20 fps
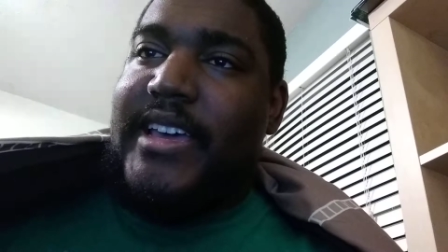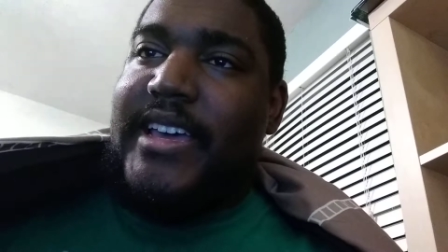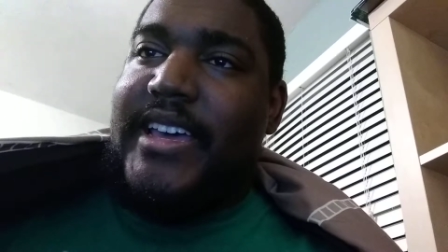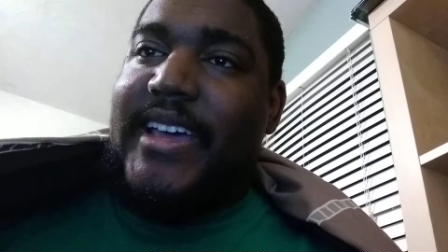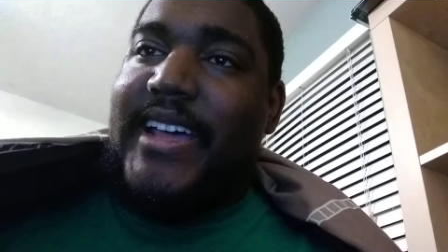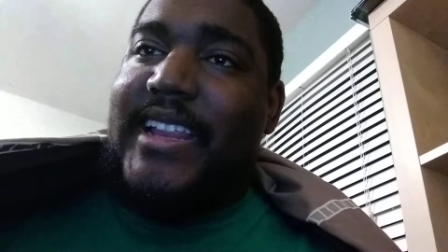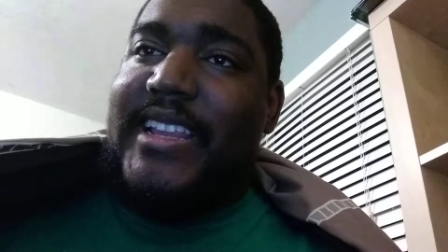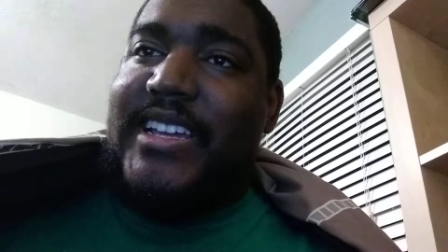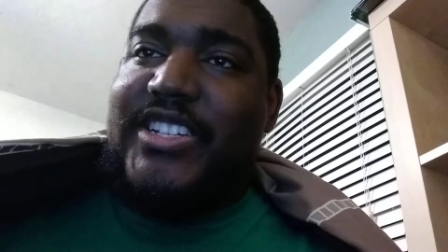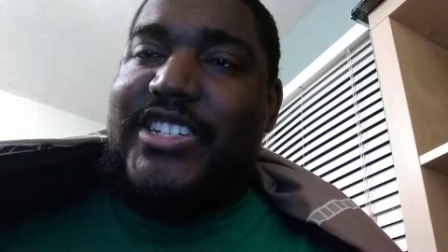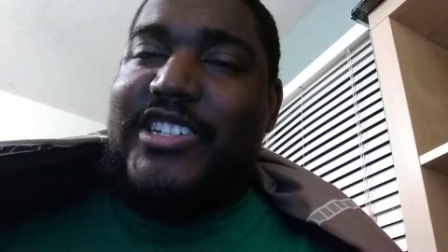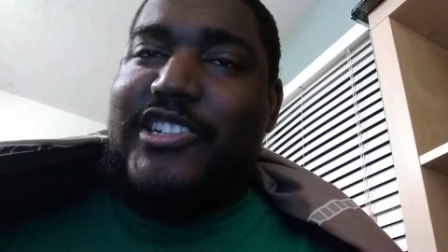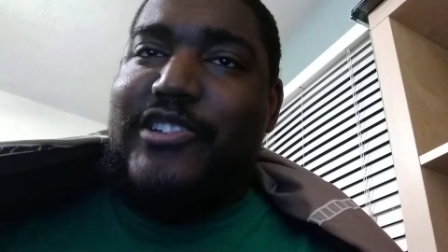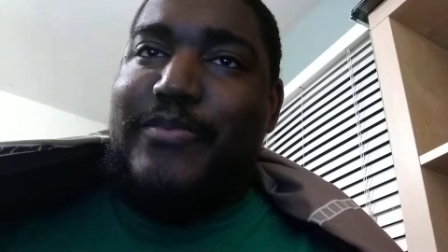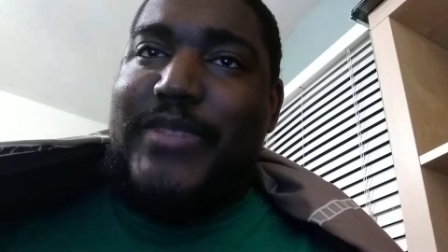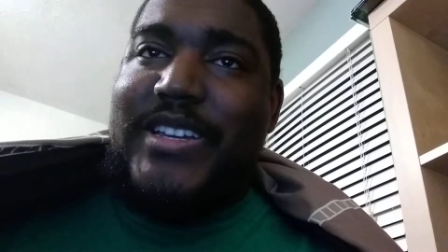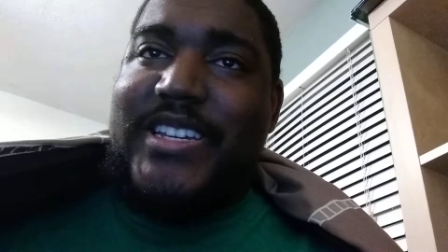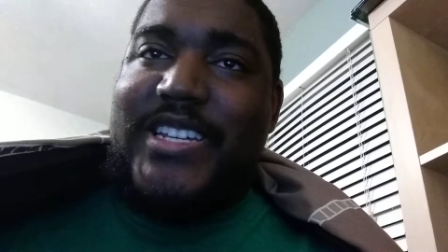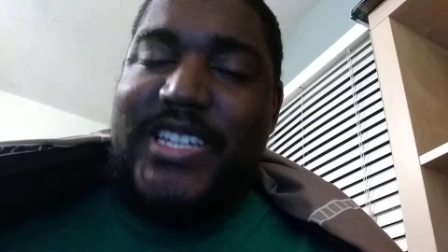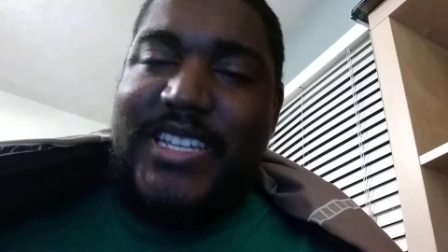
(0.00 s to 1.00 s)
LSU,
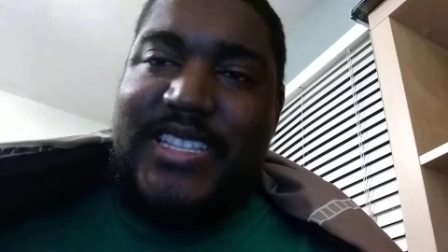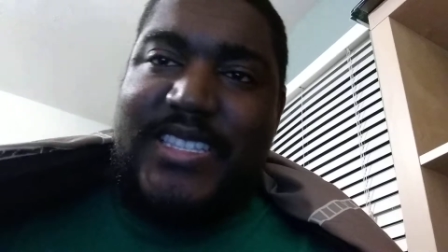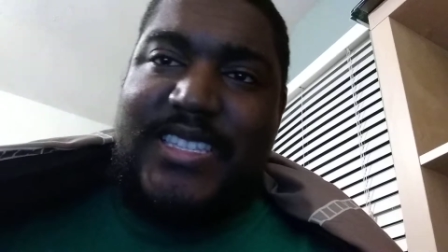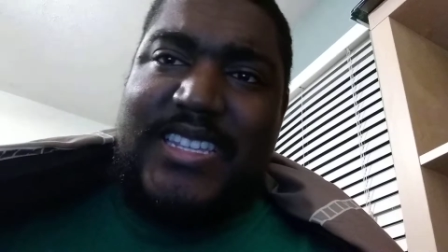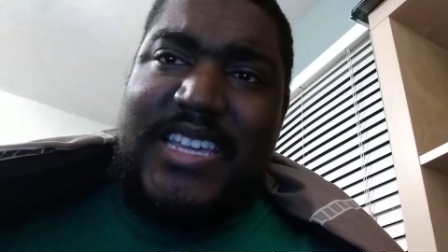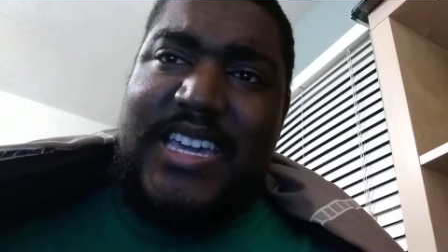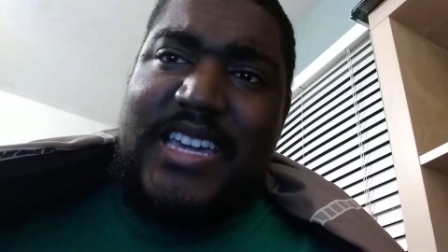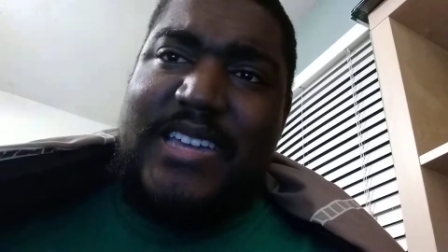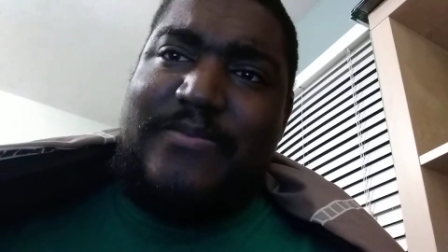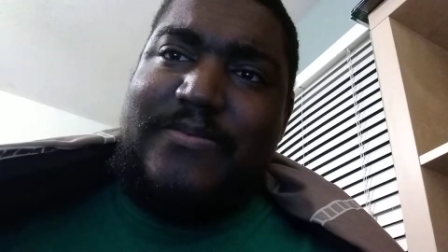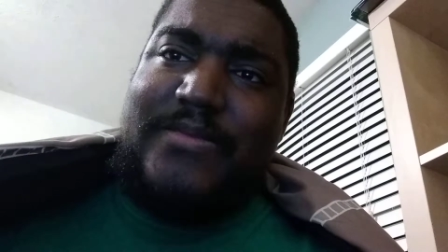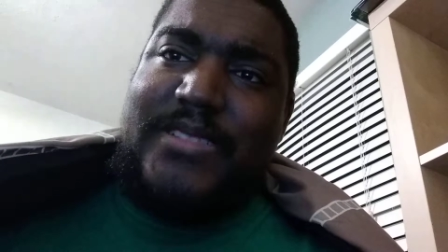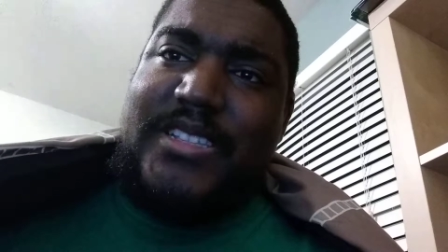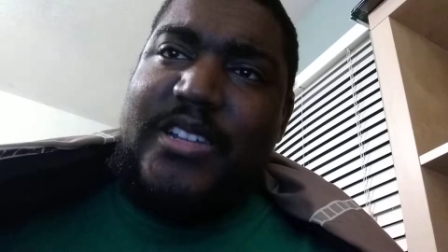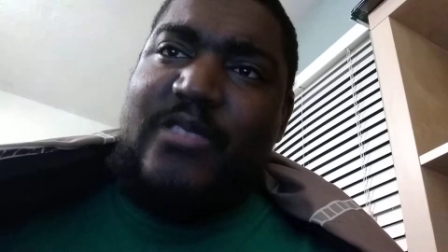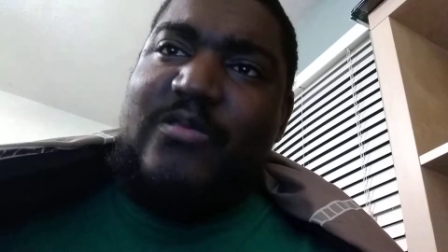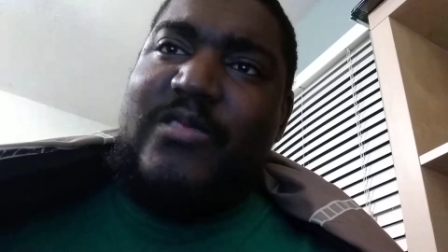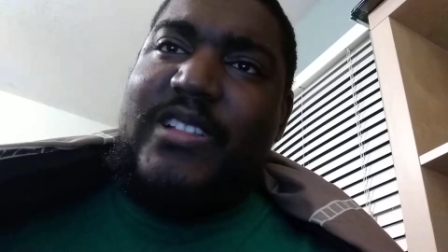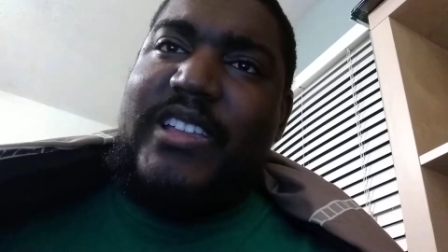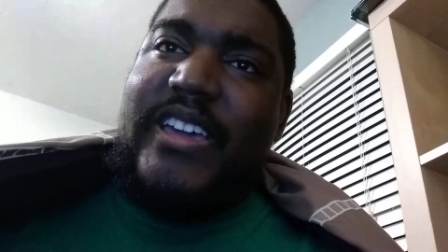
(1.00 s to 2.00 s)
Michigan State.
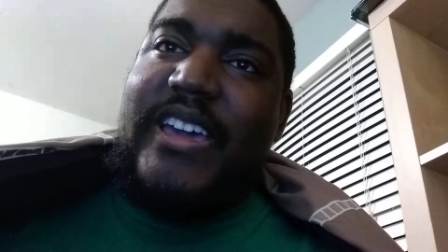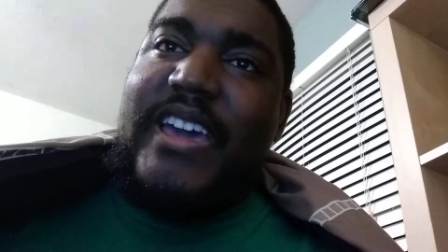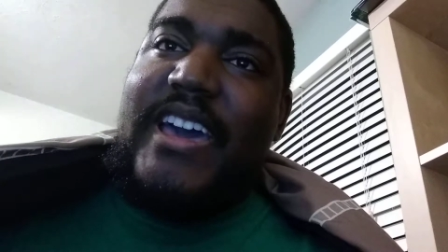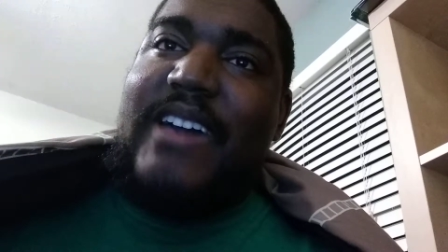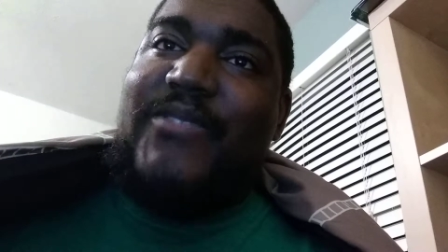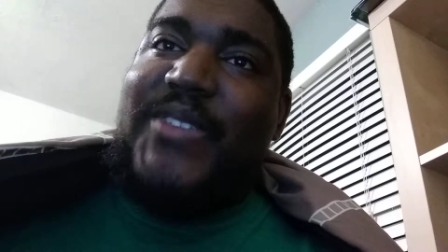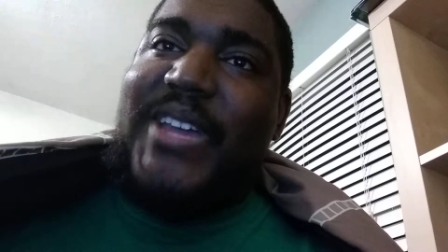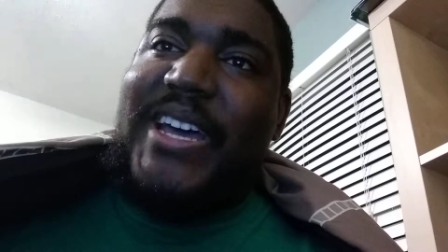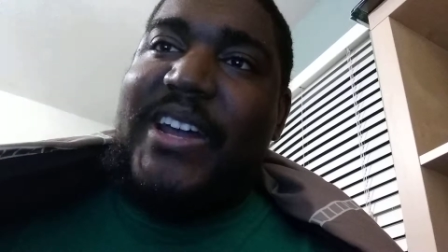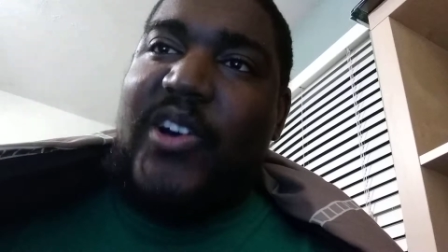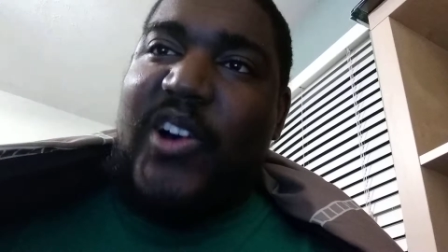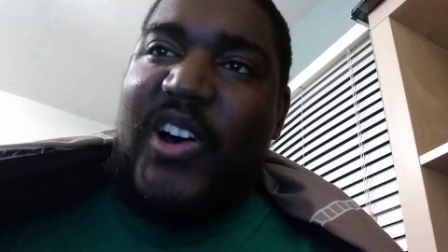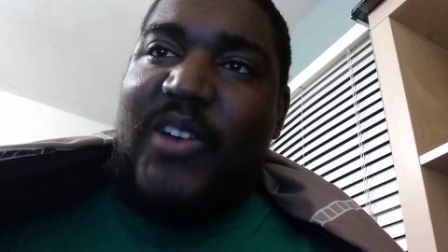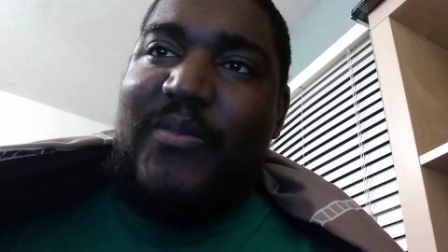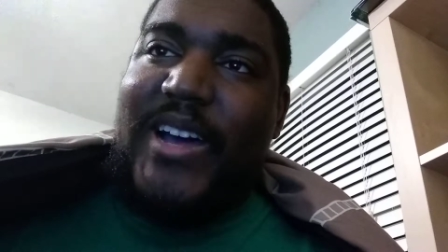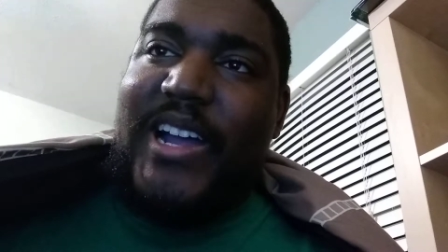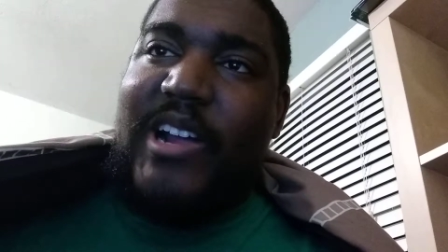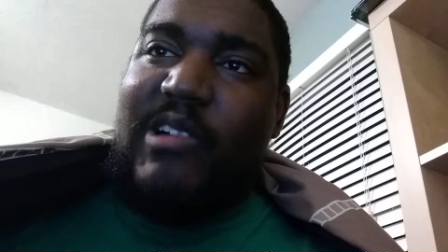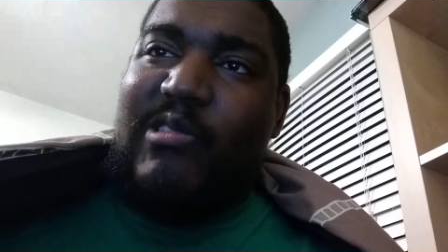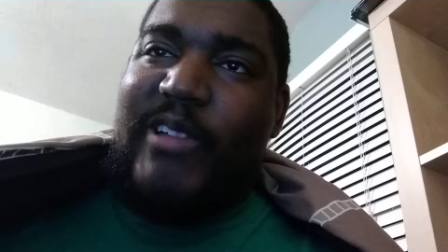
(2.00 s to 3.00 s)
Didn't really have that on
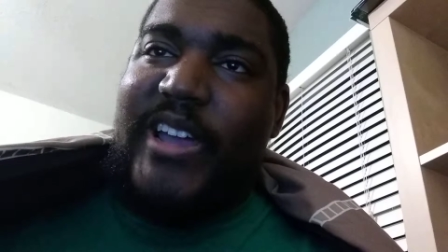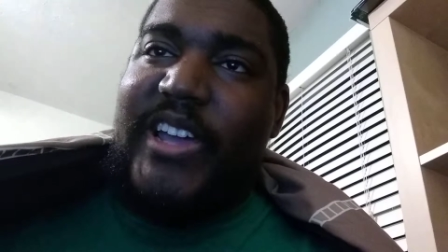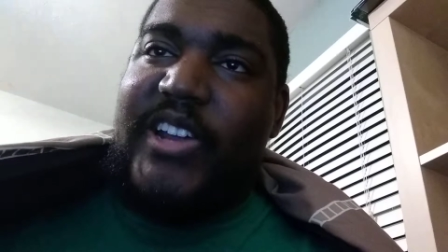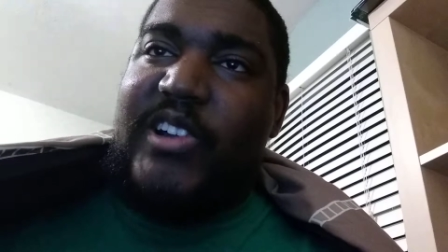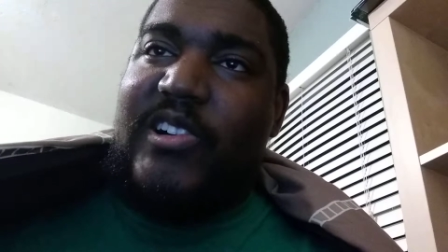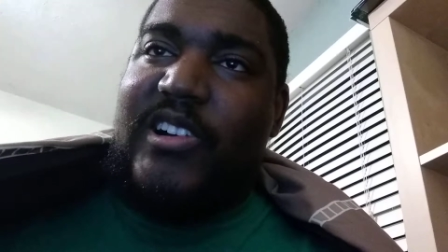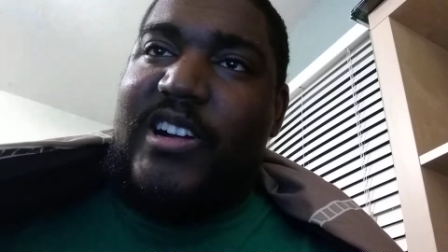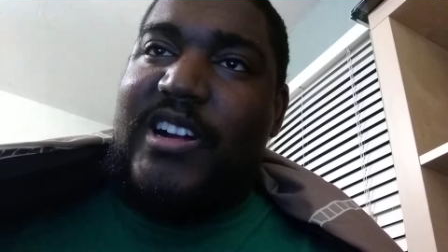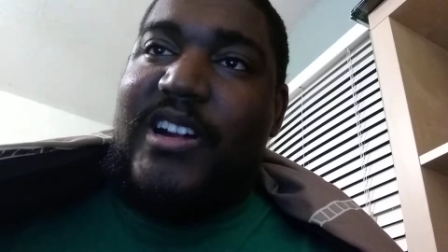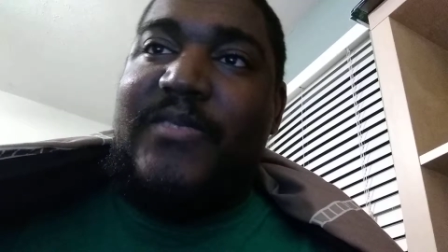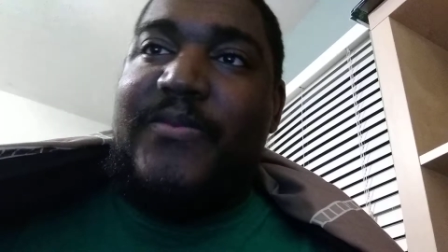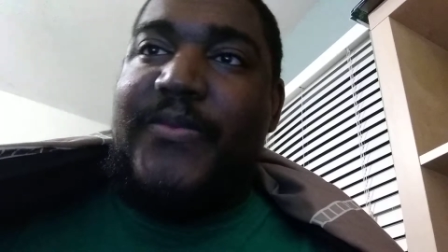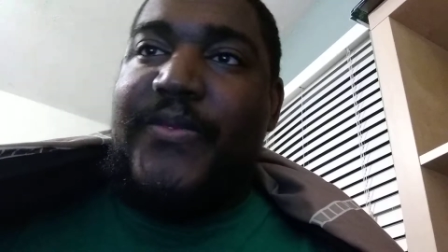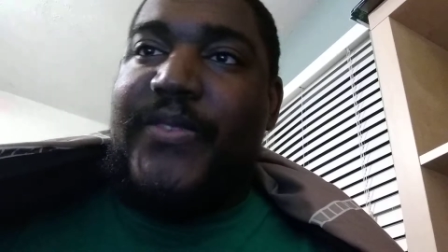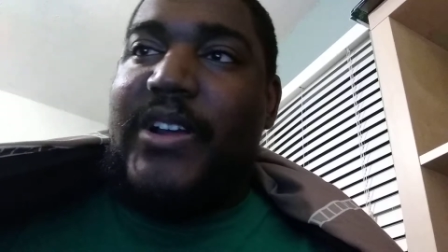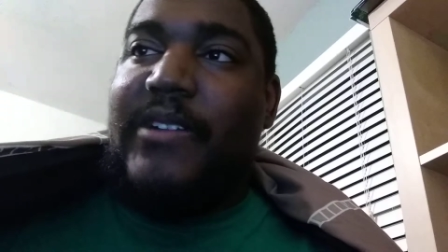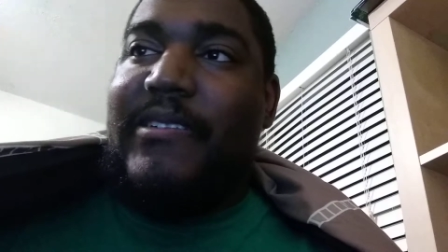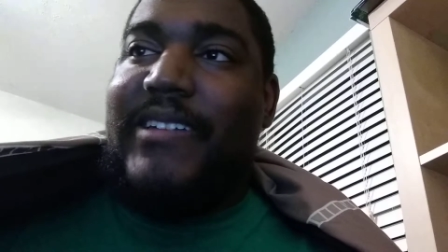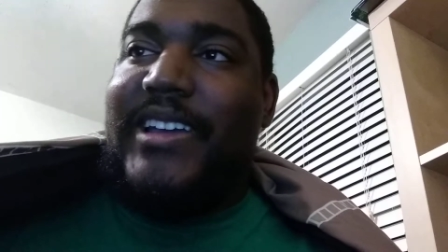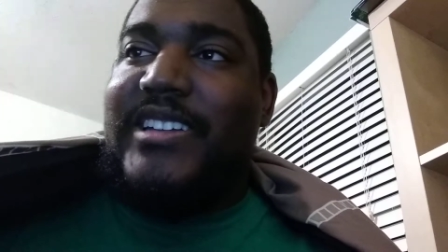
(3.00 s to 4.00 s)
my radar. Very